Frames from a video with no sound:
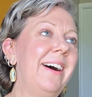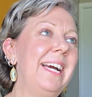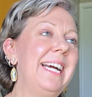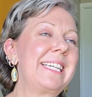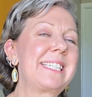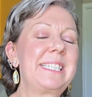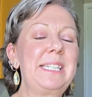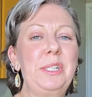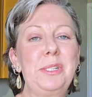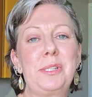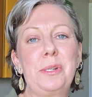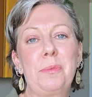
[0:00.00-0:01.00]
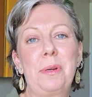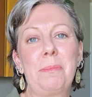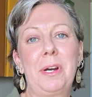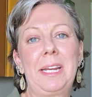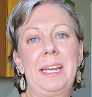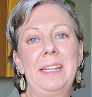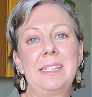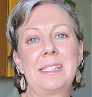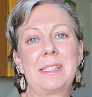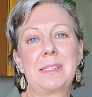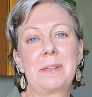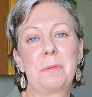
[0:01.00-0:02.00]
I actually used it when my
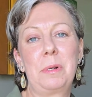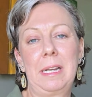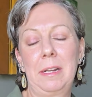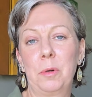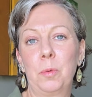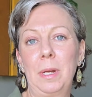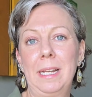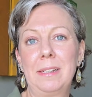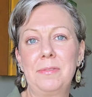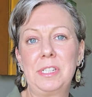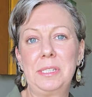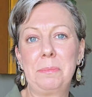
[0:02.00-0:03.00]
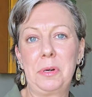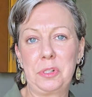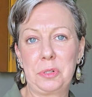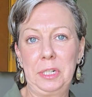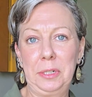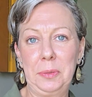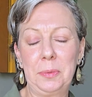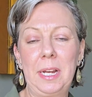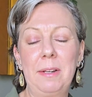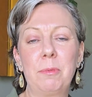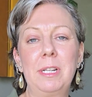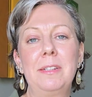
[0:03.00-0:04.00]
kids were little. We lived in Montreal
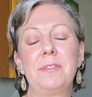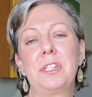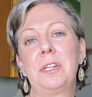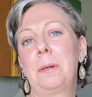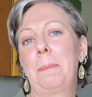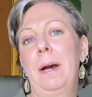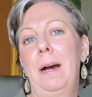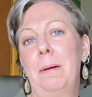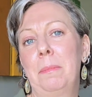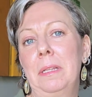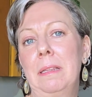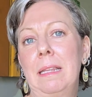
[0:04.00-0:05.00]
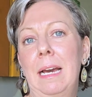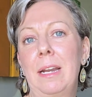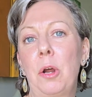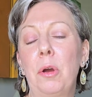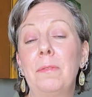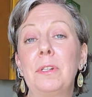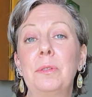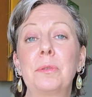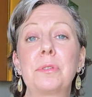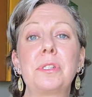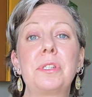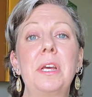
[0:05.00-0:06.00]
and we lived in an apartment that
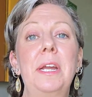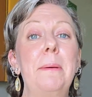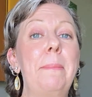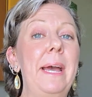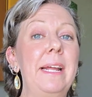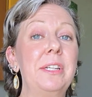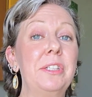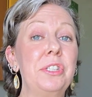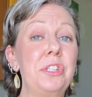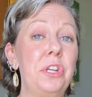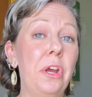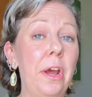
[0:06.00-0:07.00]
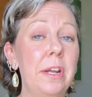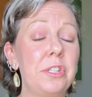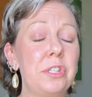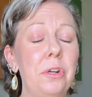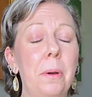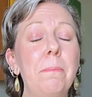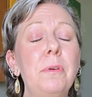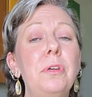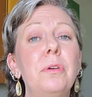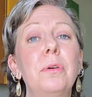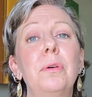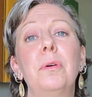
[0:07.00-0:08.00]
overlooked an abandoned church,
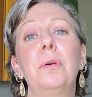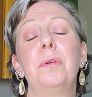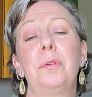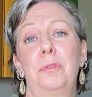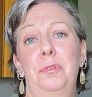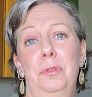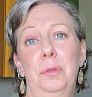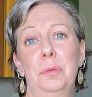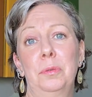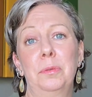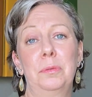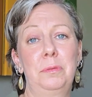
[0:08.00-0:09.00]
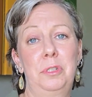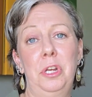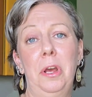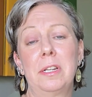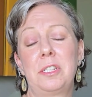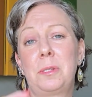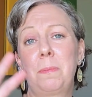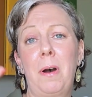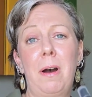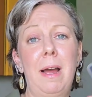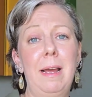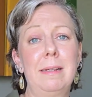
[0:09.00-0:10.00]
beautiful church
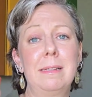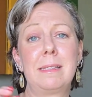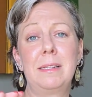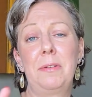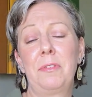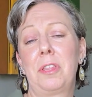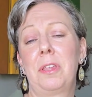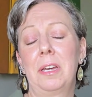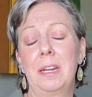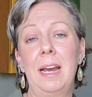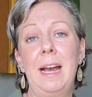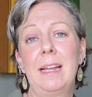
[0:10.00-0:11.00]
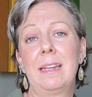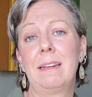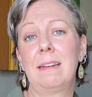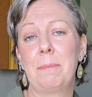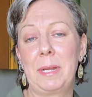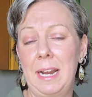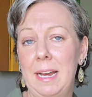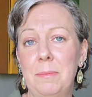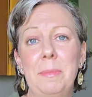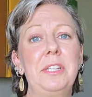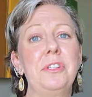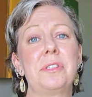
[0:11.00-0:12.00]
spires and everything. And it hadn't
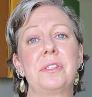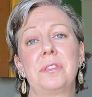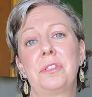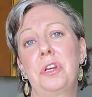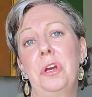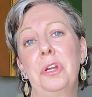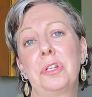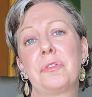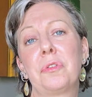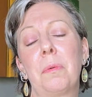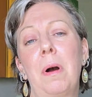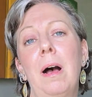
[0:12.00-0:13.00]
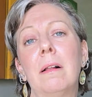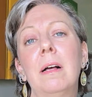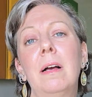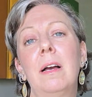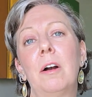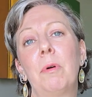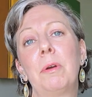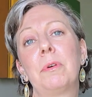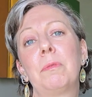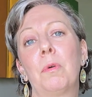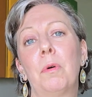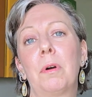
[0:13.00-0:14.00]
been used as a church for a while. And we
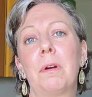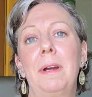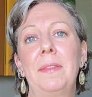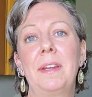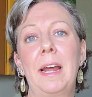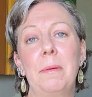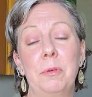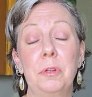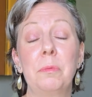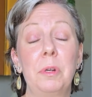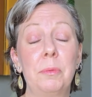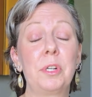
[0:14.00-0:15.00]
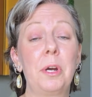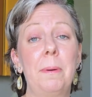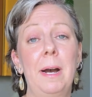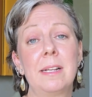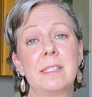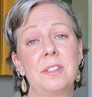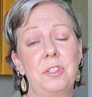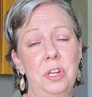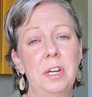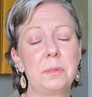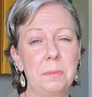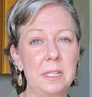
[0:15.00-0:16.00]
would walk around the neighborhood and we would go past this
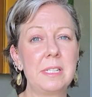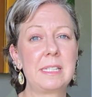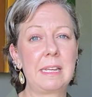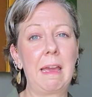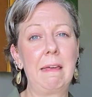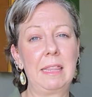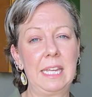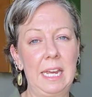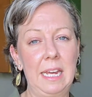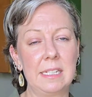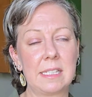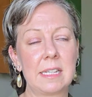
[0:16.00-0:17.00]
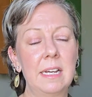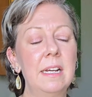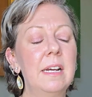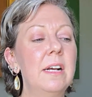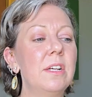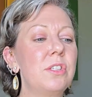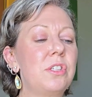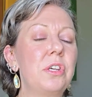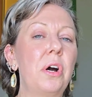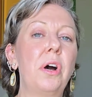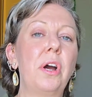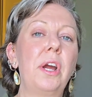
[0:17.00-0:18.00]
church, but it scared the kids.
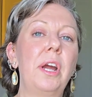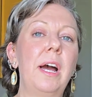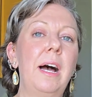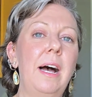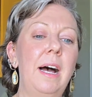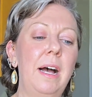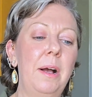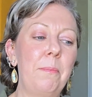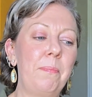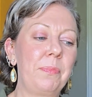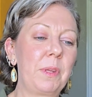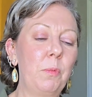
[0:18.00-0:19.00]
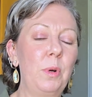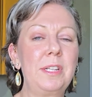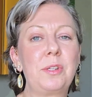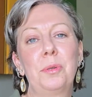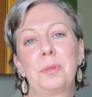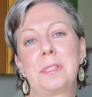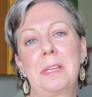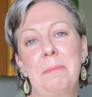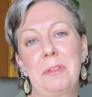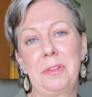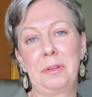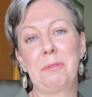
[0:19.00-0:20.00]
So we took some
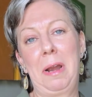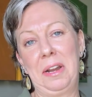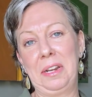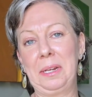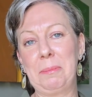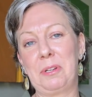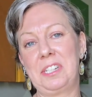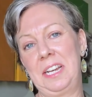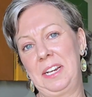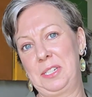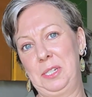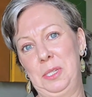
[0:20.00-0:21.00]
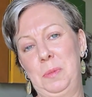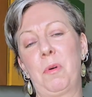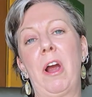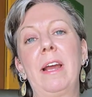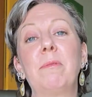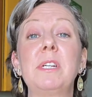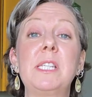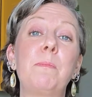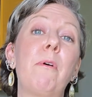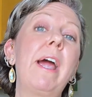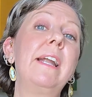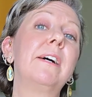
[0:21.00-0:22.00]
of the grounding and protection spray and we
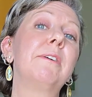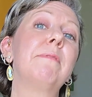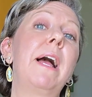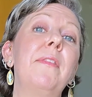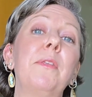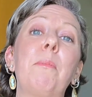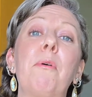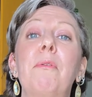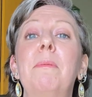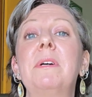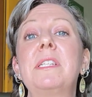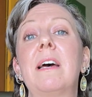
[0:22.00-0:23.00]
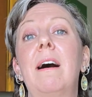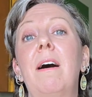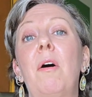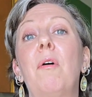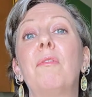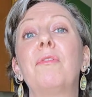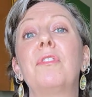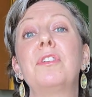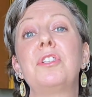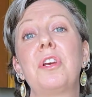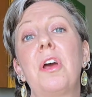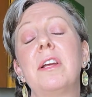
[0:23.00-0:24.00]
sprayed it around the perimeter of the
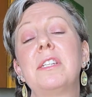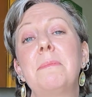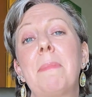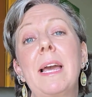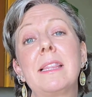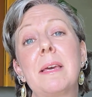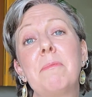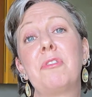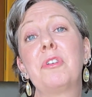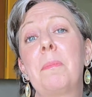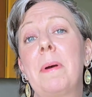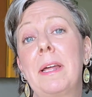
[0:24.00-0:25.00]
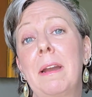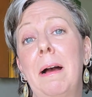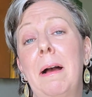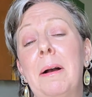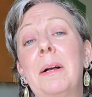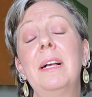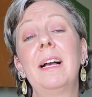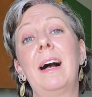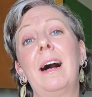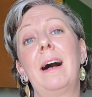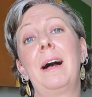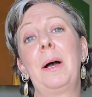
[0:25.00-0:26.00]
church. It made them feel better.
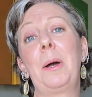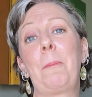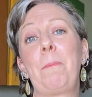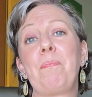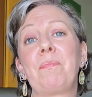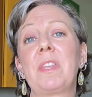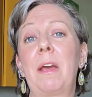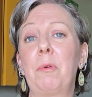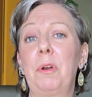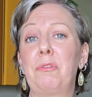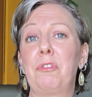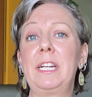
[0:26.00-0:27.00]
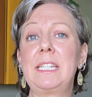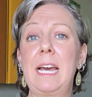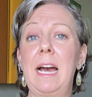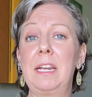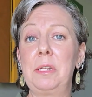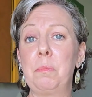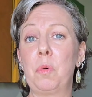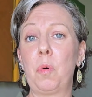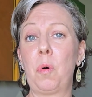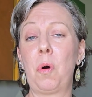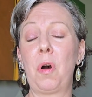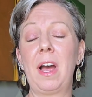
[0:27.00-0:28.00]
They weren't freaked out
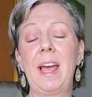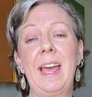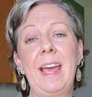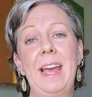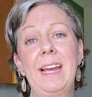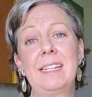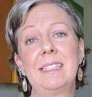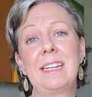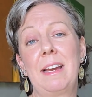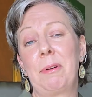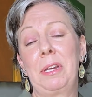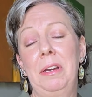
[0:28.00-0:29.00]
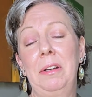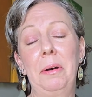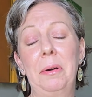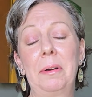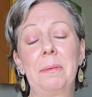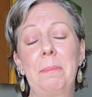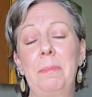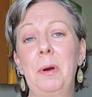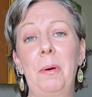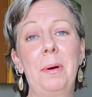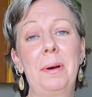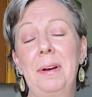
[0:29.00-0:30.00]
anymore. And we could go
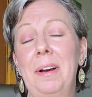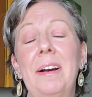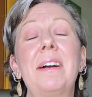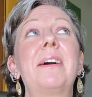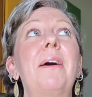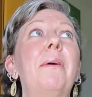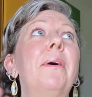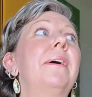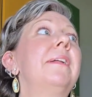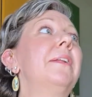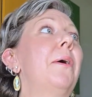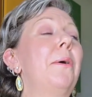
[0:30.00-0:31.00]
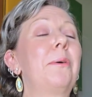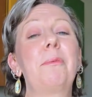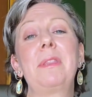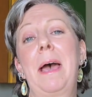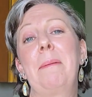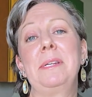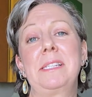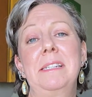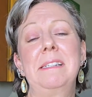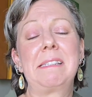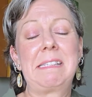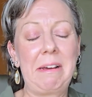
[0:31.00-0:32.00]
along with our
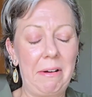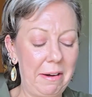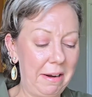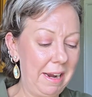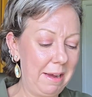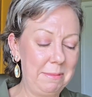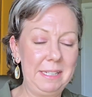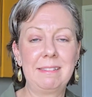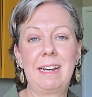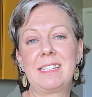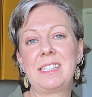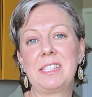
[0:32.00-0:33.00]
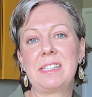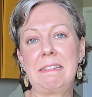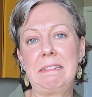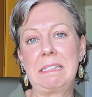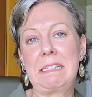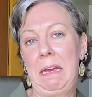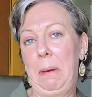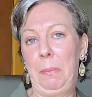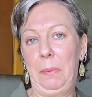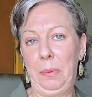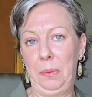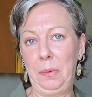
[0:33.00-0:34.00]
business. So, that's just an
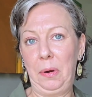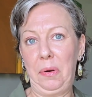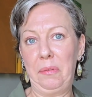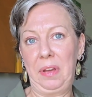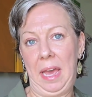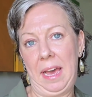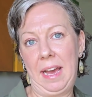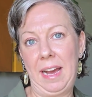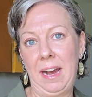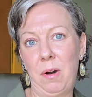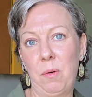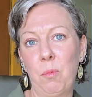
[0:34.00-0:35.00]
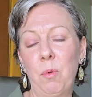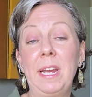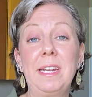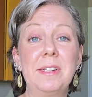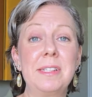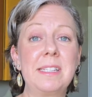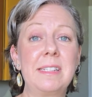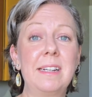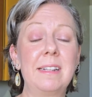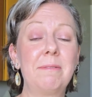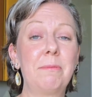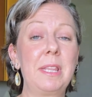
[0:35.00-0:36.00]
example of how we used
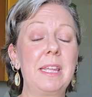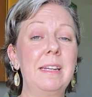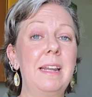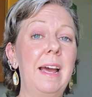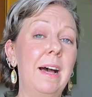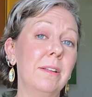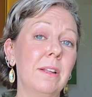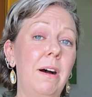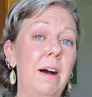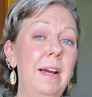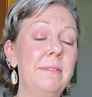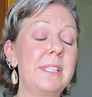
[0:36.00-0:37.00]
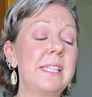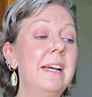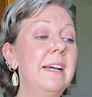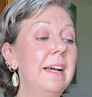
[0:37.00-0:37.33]
it within our lives.